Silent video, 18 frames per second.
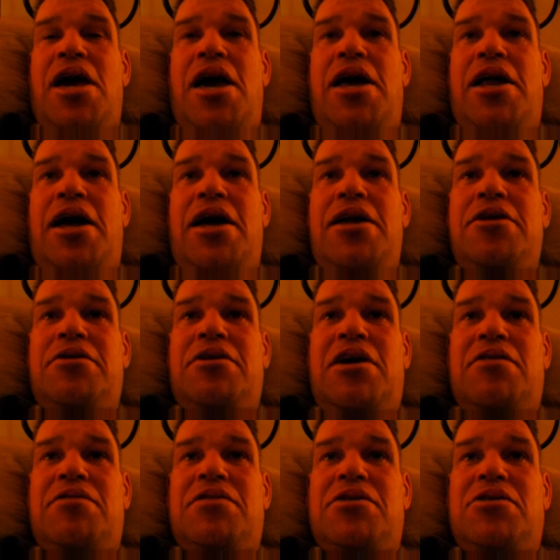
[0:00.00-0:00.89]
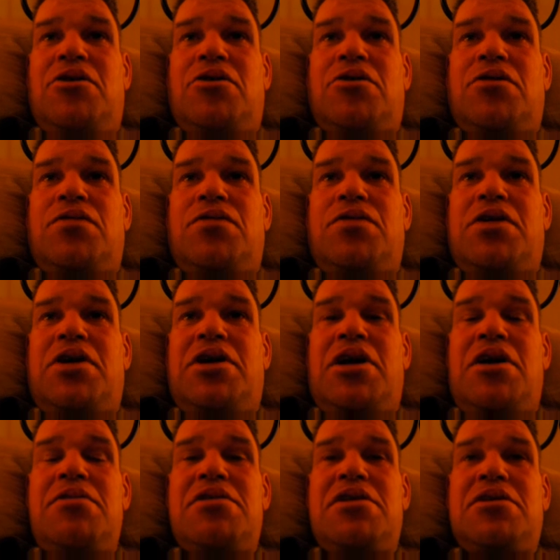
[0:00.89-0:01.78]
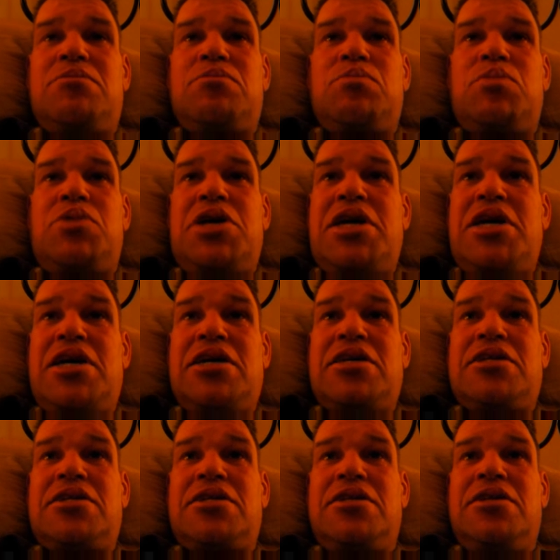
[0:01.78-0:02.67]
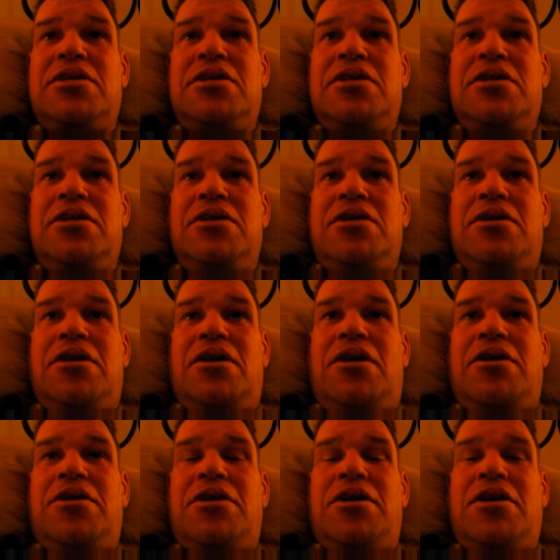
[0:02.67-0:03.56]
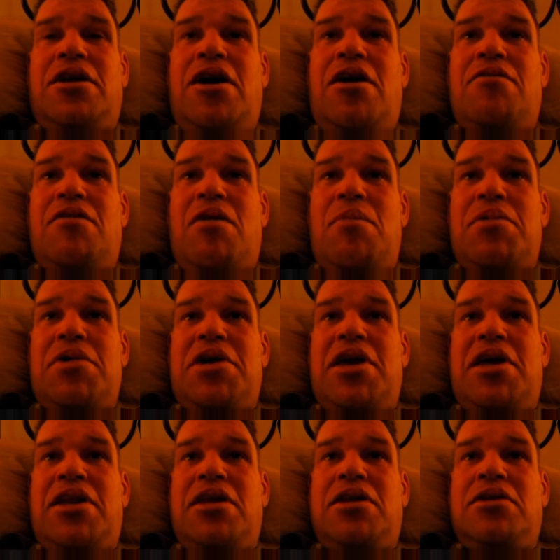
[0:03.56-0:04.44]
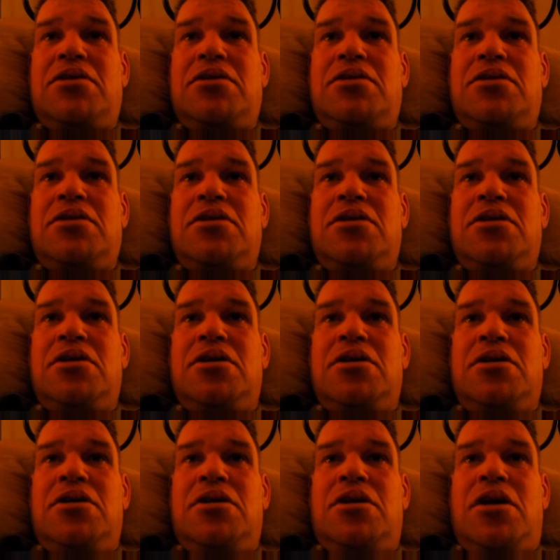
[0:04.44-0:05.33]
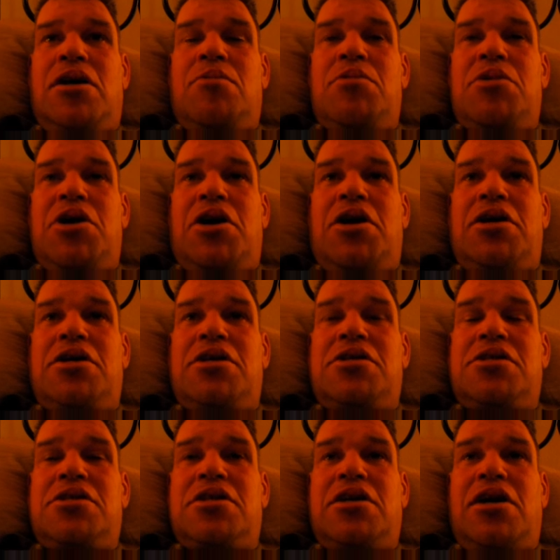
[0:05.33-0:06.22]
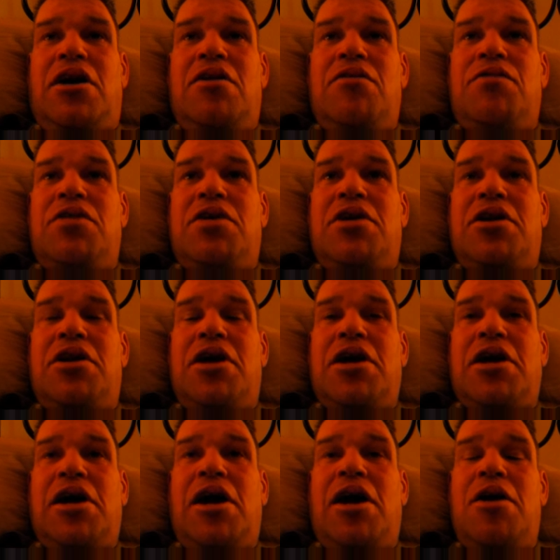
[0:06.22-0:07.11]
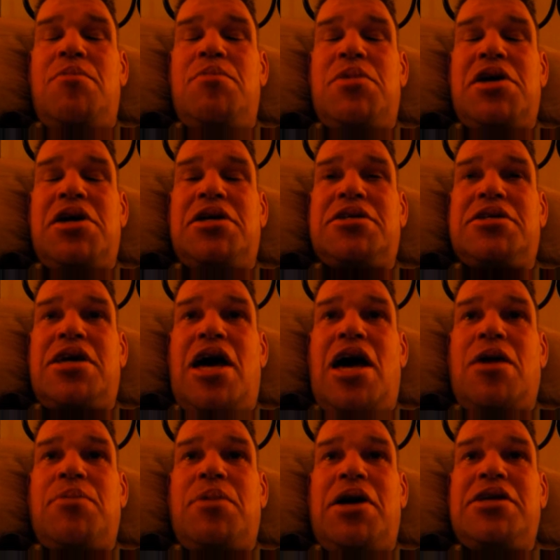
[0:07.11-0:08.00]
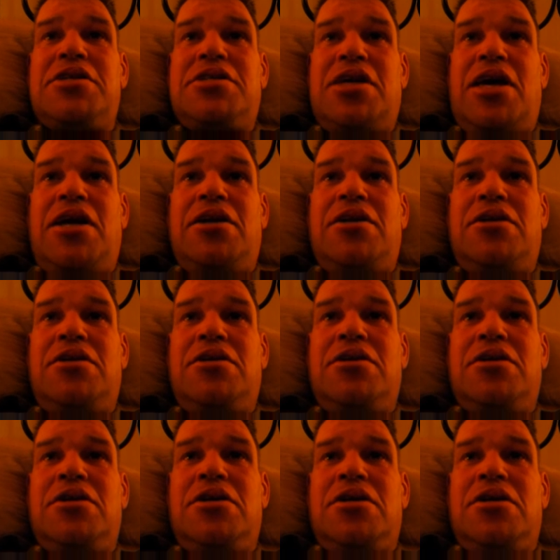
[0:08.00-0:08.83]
And I don't have any local friend. I'm getting pissed on the love I'm getting. And to be honest, I'm feeling like I'm being attacked by Satan.